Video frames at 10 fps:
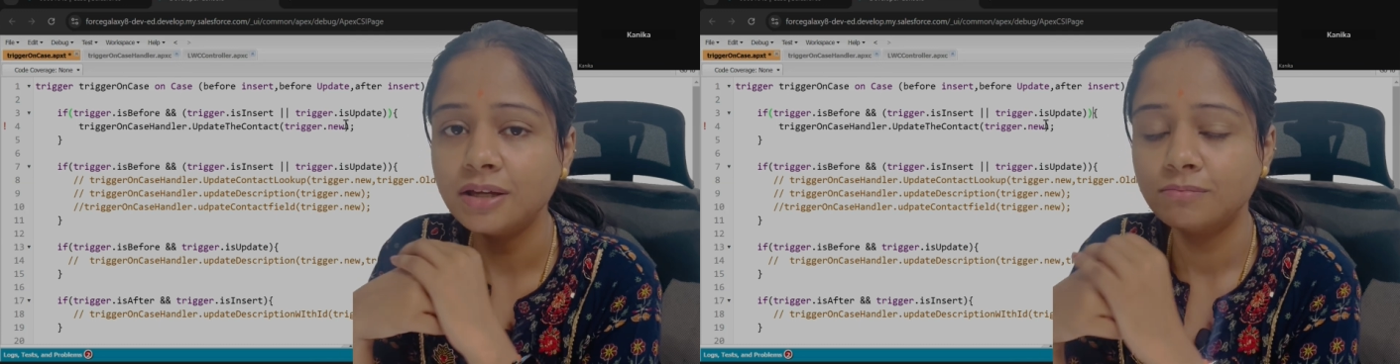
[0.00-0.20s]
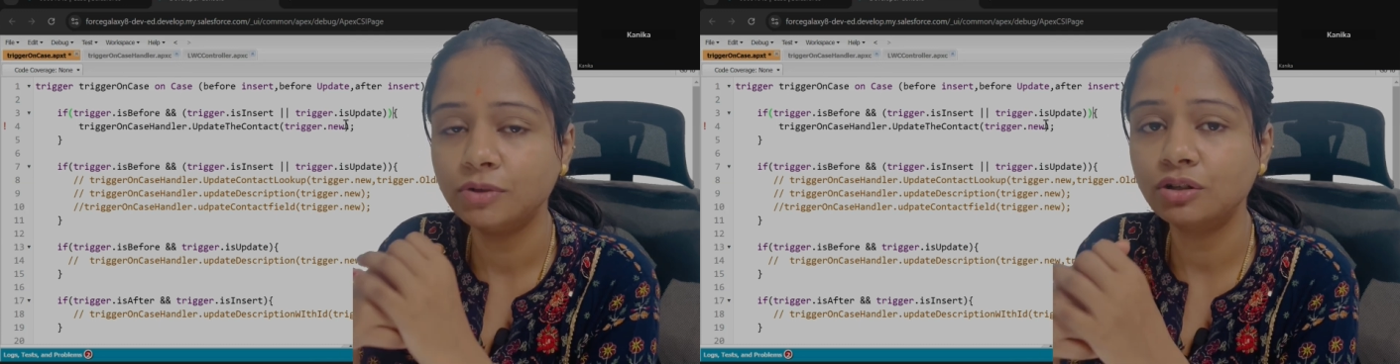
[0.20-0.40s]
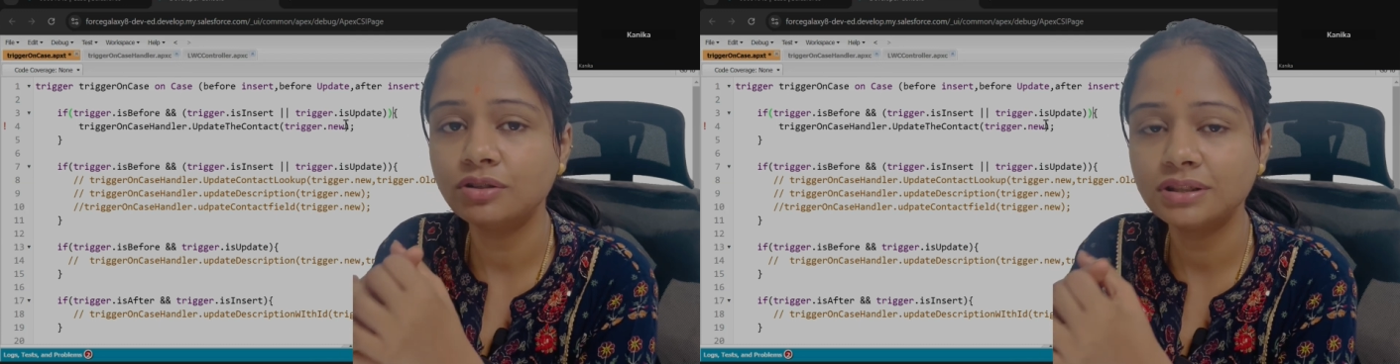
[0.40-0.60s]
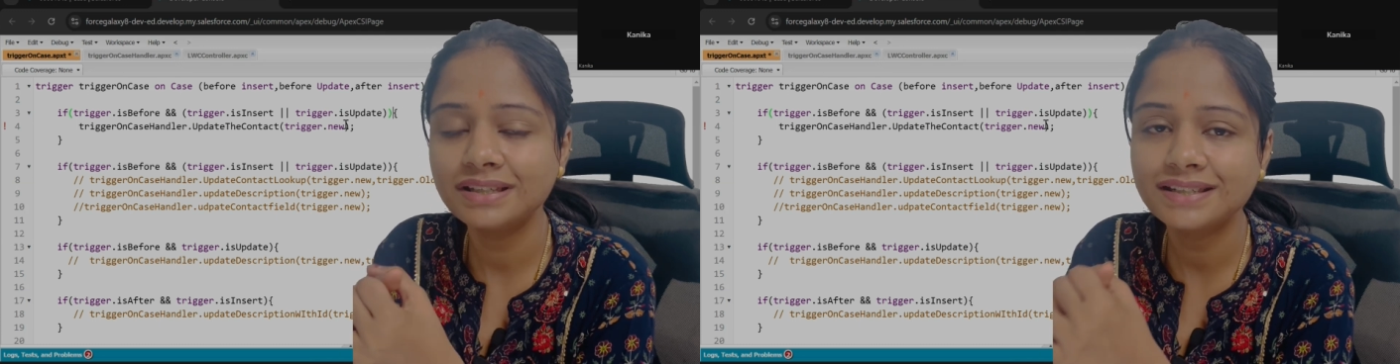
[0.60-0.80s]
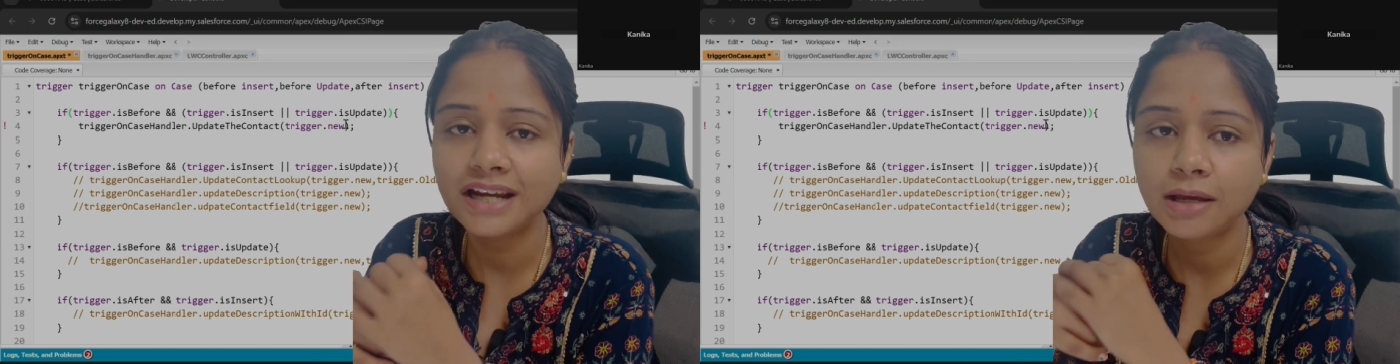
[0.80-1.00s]
because
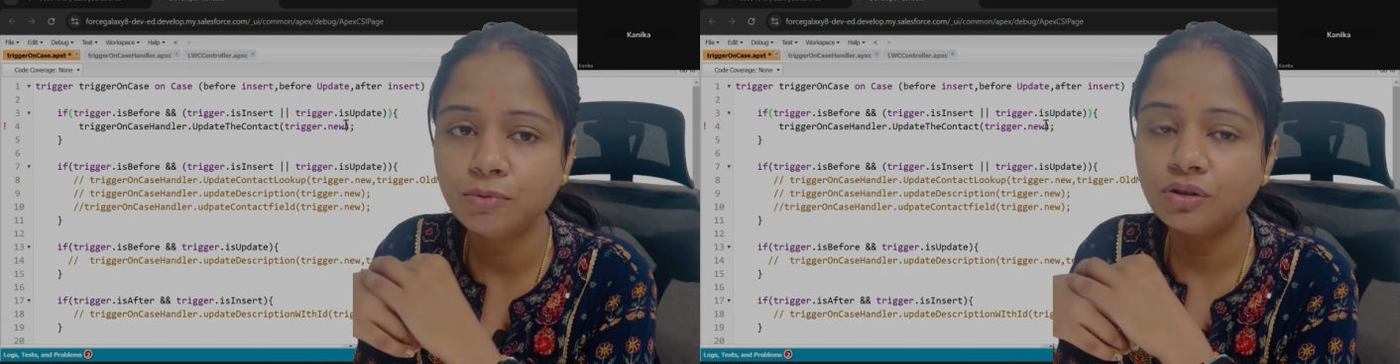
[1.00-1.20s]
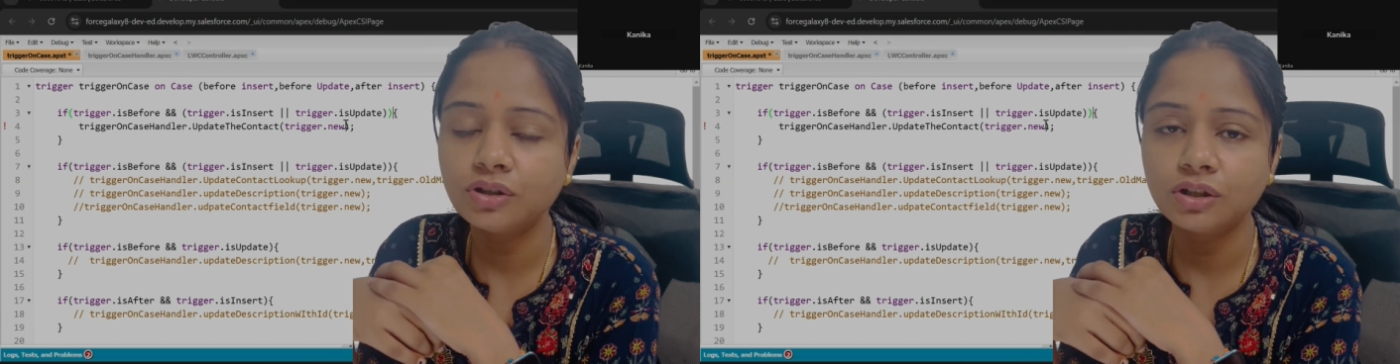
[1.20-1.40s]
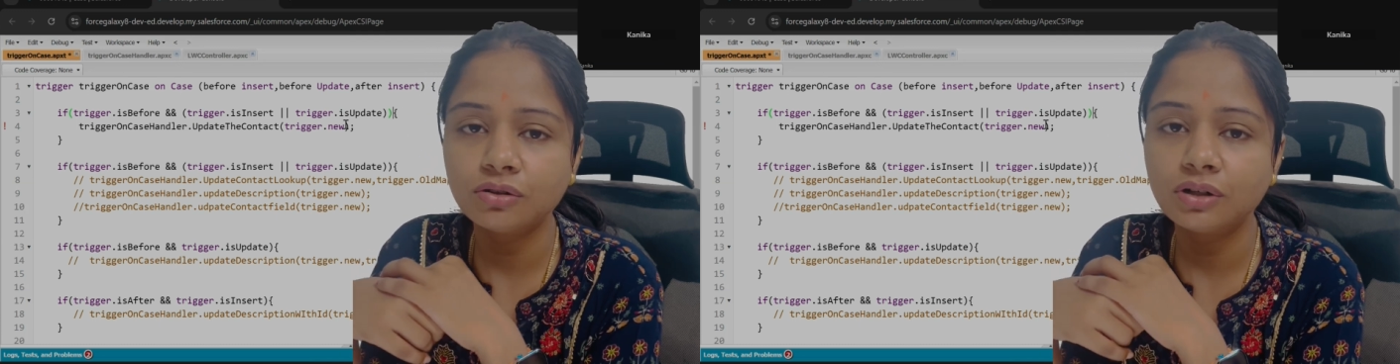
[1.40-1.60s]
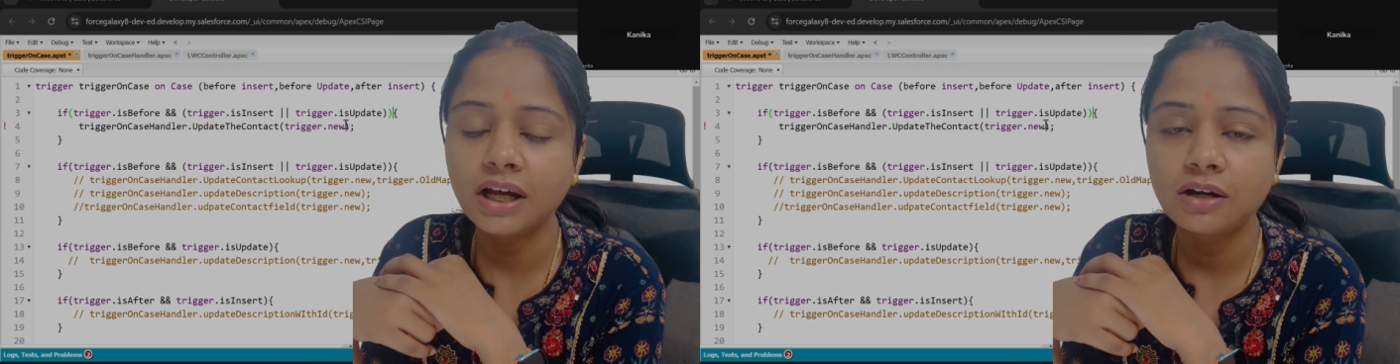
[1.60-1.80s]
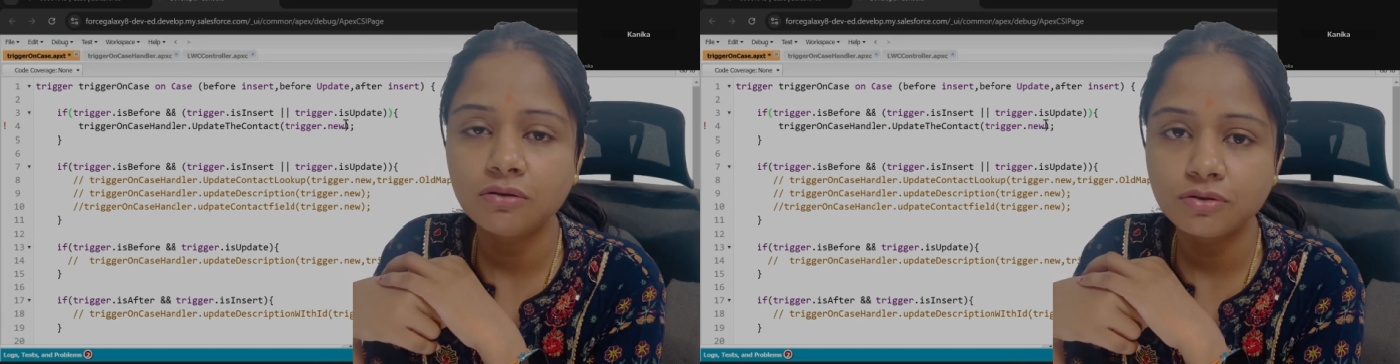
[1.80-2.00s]
this time your record
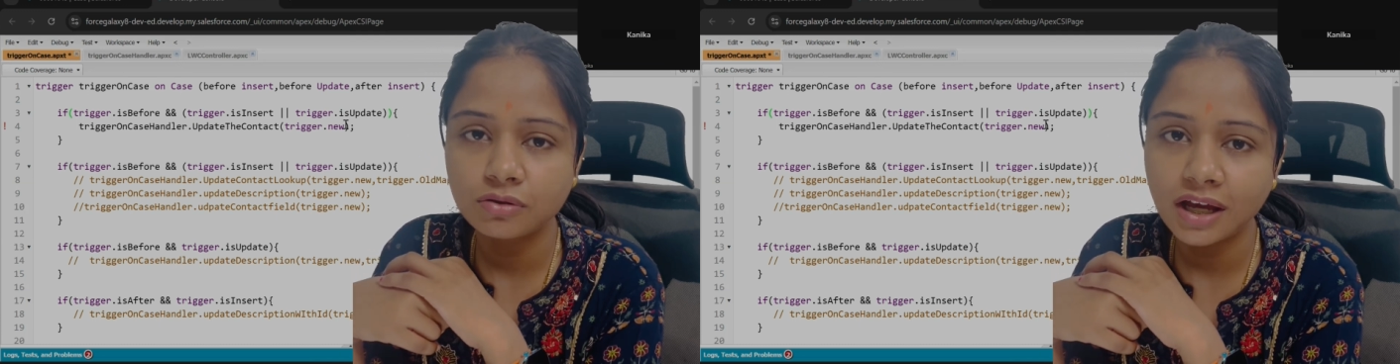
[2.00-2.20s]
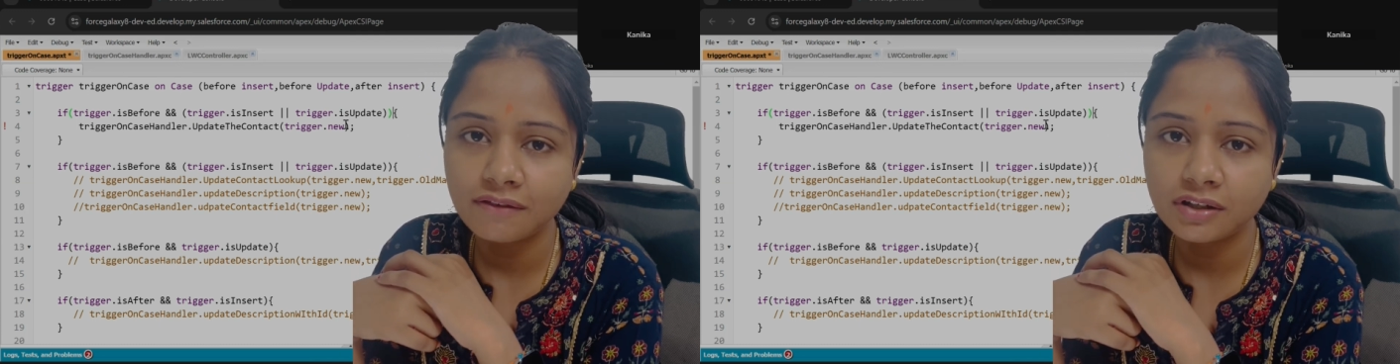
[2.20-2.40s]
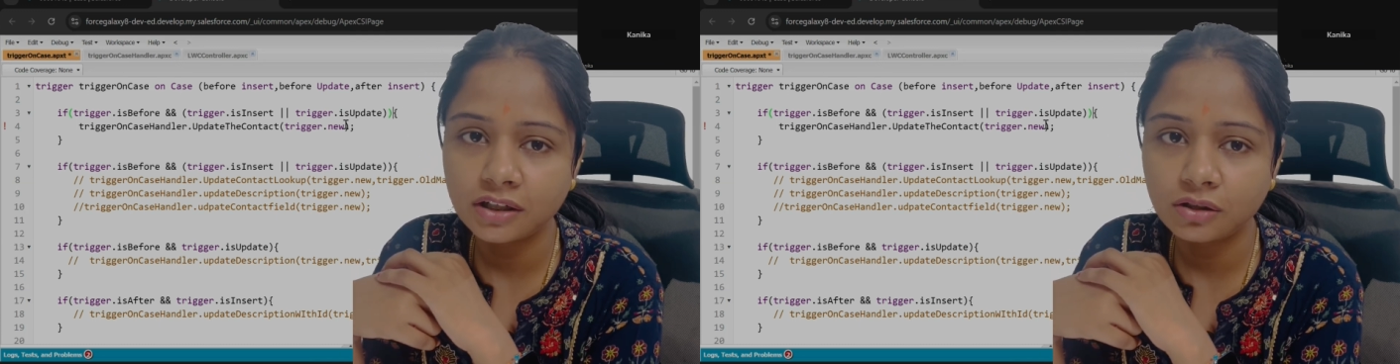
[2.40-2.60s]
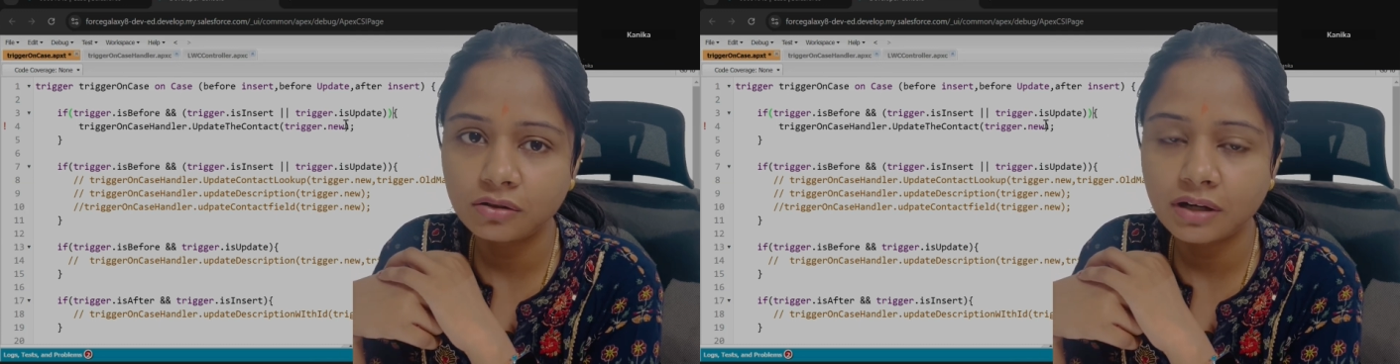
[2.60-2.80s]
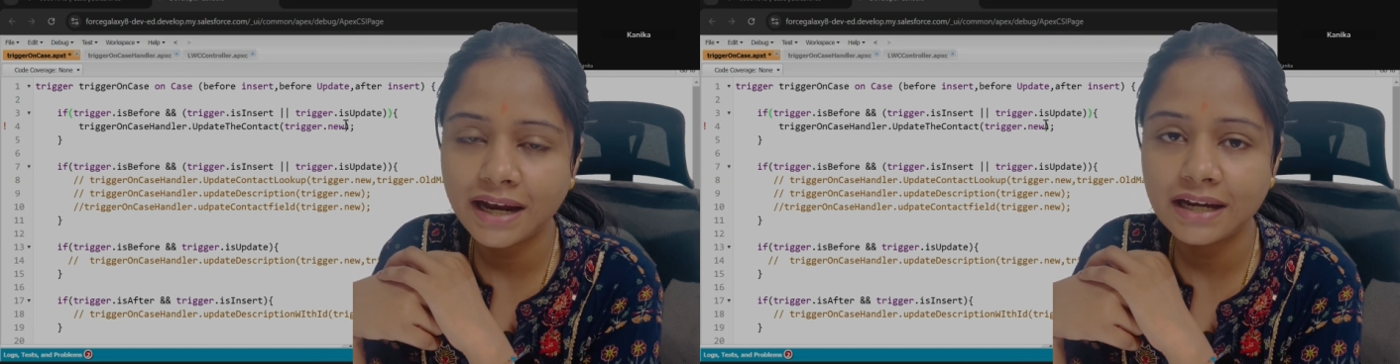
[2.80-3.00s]
are also having record
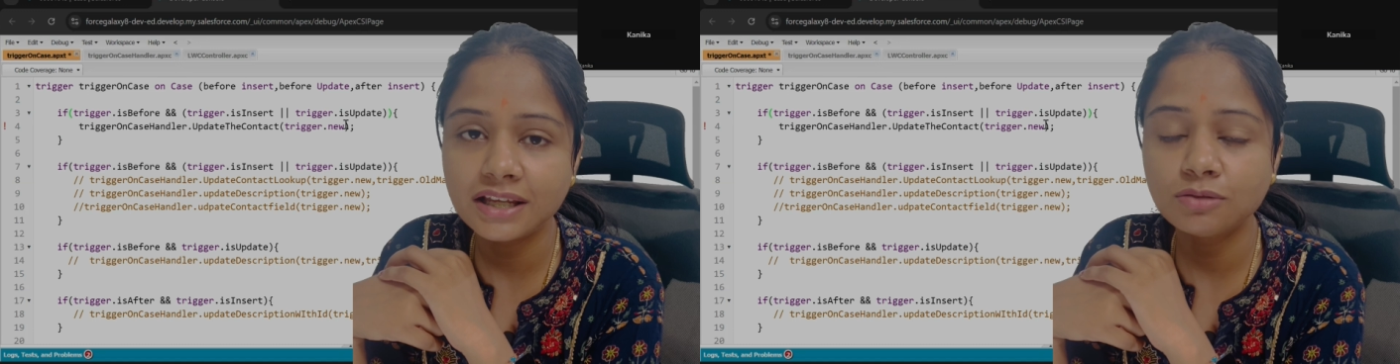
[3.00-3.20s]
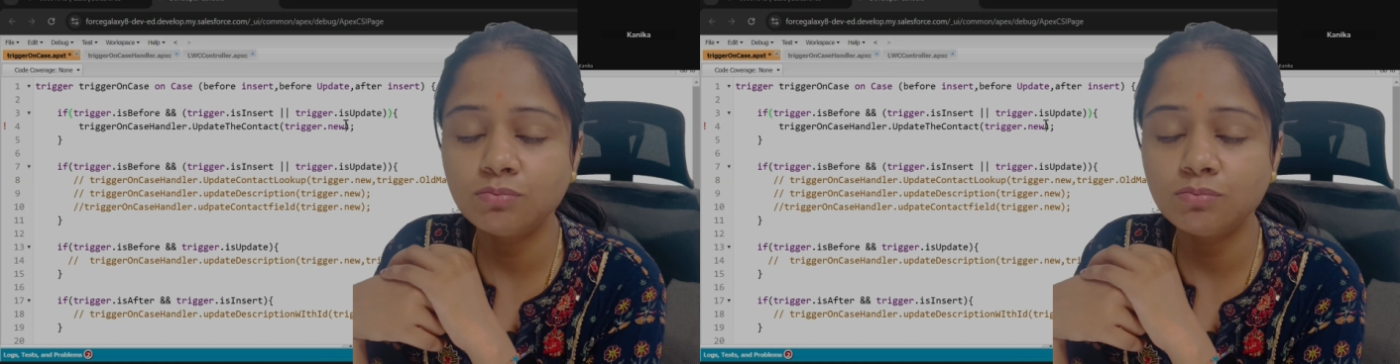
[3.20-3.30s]
IDs,